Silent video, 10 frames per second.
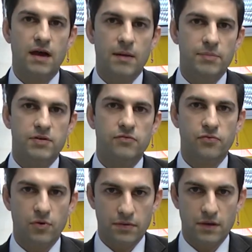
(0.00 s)
up to
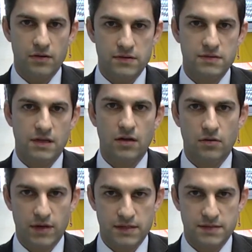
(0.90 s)
4000
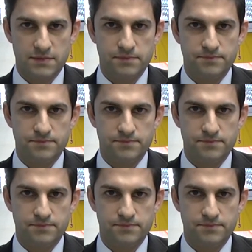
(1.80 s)
kilowatts.